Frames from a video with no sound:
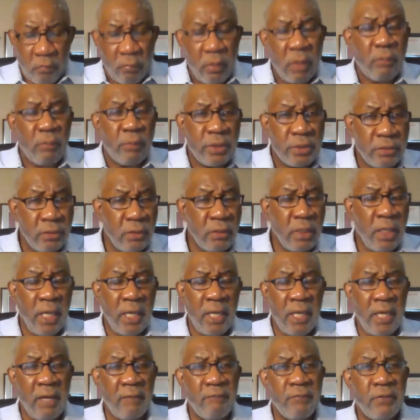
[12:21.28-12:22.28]
What we should
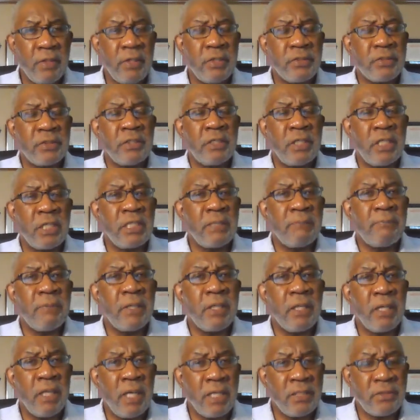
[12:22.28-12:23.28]
have is an
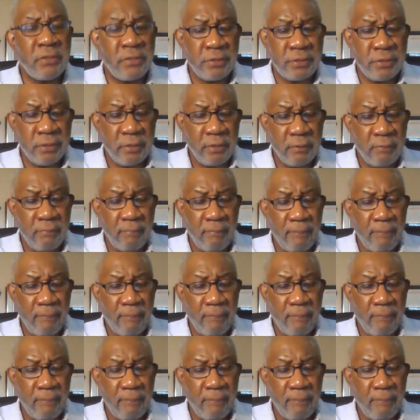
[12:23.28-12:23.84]
independent agency